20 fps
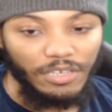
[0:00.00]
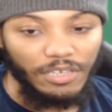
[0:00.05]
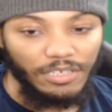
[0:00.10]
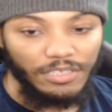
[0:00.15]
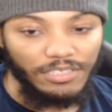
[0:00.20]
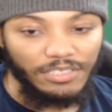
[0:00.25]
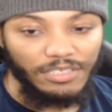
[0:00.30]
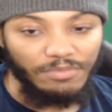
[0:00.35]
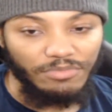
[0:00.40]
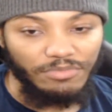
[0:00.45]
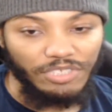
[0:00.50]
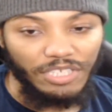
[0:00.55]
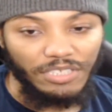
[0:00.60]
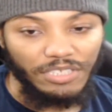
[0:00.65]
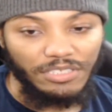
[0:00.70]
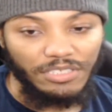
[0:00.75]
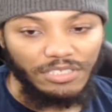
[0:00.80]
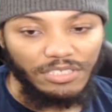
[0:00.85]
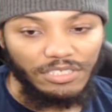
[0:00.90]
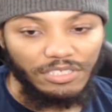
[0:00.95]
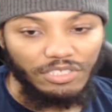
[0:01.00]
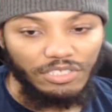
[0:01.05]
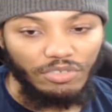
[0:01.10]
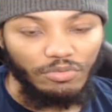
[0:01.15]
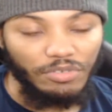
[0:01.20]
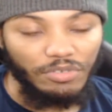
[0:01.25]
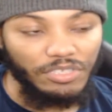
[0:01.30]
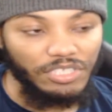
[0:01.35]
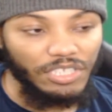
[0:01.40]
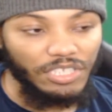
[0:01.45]
Some judges,
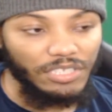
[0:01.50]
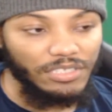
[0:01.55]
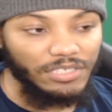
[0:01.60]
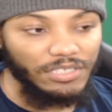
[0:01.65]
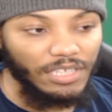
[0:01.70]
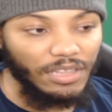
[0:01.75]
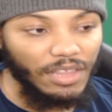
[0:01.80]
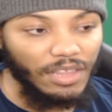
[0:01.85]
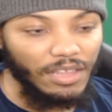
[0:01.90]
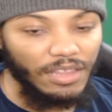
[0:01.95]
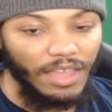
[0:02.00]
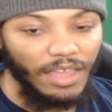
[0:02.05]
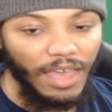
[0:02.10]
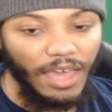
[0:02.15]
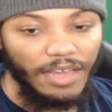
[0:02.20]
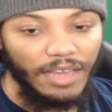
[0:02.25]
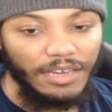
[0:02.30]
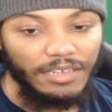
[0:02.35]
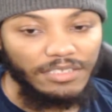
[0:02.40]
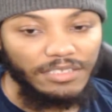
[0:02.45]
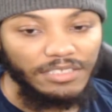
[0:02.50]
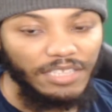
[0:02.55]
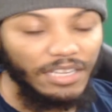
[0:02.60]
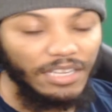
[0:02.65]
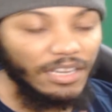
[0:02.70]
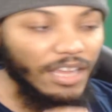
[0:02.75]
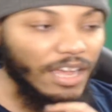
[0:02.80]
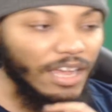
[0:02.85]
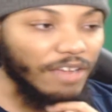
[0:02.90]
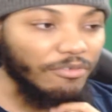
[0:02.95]
two of the judges, I think they had it a
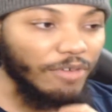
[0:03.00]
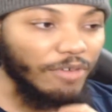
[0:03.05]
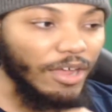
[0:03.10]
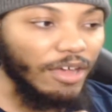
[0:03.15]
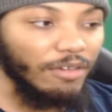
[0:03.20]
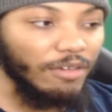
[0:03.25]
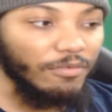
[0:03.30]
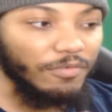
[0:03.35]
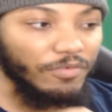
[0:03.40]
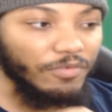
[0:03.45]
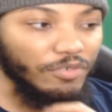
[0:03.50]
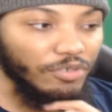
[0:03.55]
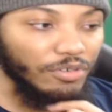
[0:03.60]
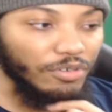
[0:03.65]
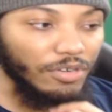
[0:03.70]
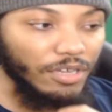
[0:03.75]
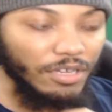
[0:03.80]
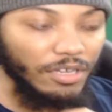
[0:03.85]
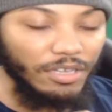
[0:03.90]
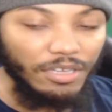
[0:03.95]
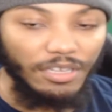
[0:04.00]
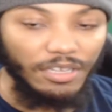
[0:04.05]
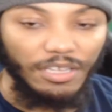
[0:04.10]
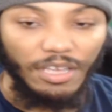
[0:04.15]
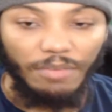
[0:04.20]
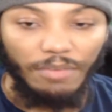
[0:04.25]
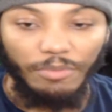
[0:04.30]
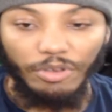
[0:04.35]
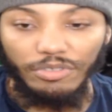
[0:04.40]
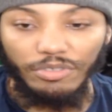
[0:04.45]
10-9 round for
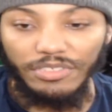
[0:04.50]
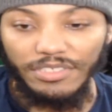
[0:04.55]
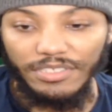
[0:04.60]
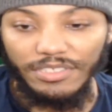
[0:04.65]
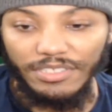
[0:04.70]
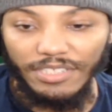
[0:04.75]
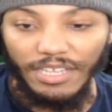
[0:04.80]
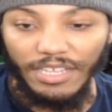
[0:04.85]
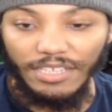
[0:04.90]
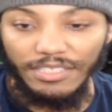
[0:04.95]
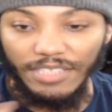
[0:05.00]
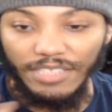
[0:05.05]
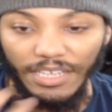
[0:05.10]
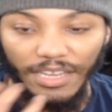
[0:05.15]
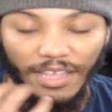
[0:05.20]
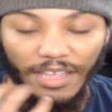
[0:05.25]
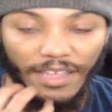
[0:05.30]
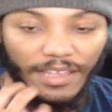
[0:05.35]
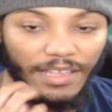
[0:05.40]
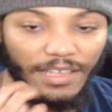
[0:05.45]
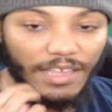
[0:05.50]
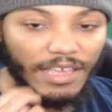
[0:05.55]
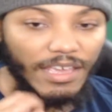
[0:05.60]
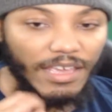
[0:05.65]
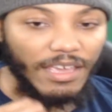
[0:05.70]
Cambosis instead of 10-8.